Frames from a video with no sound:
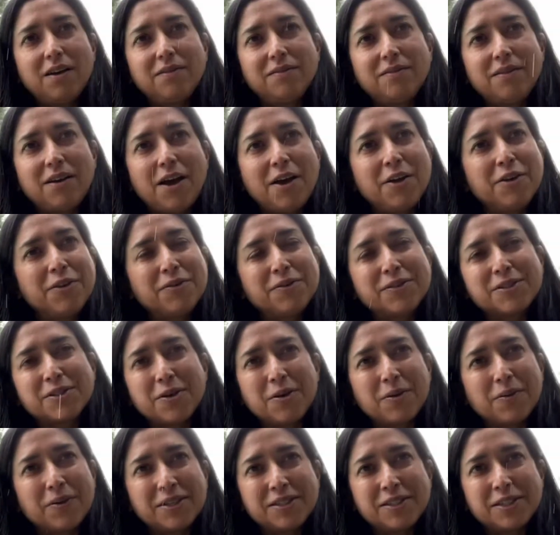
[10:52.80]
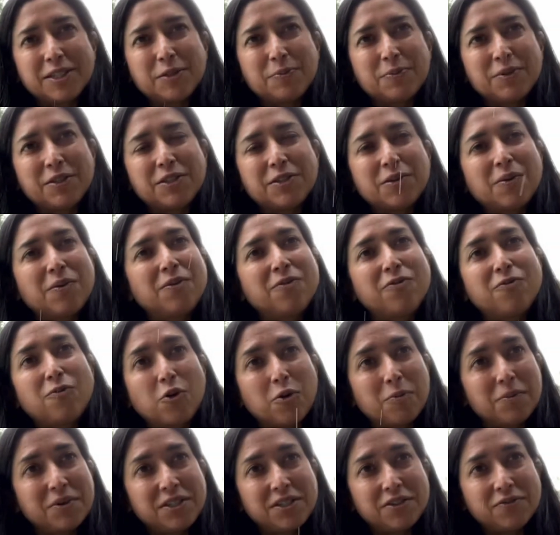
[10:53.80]
Anu, as always, it's been so
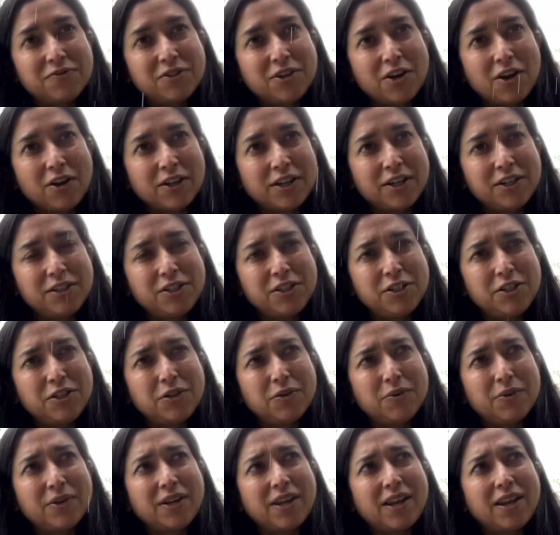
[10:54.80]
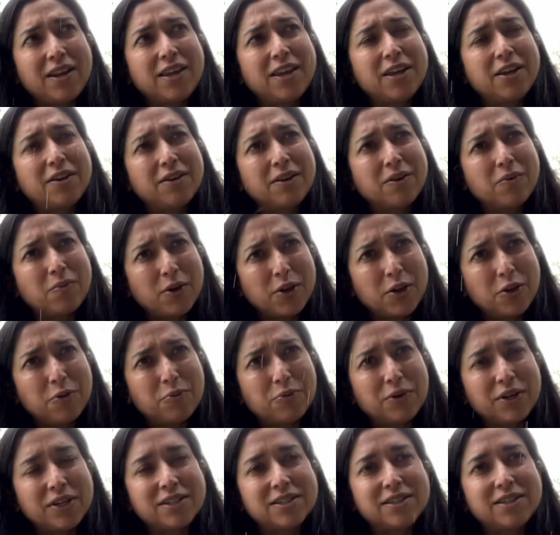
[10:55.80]
informative talking to you and hearing what you
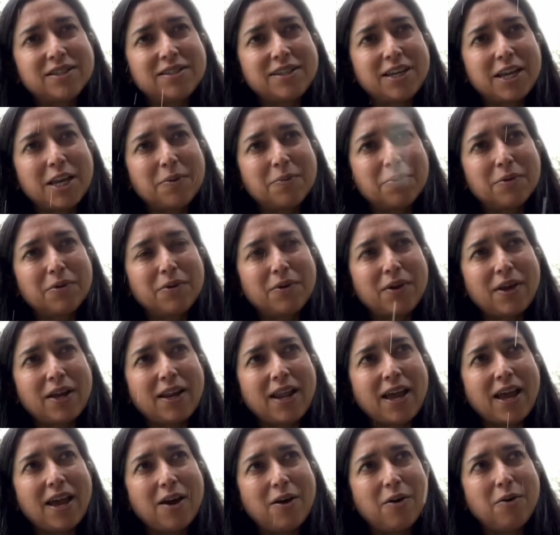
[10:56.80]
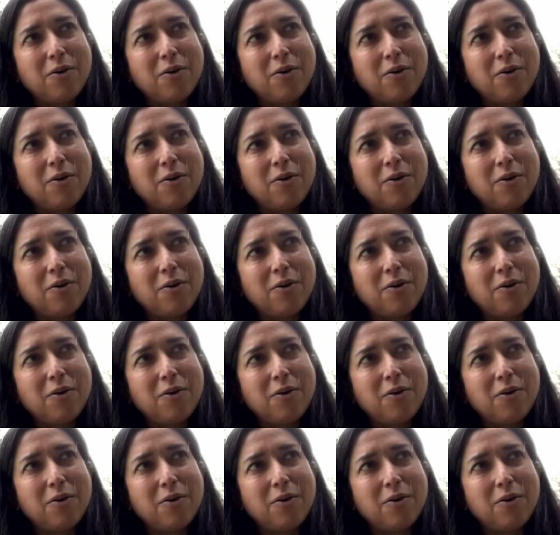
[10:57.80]
bring to the table and how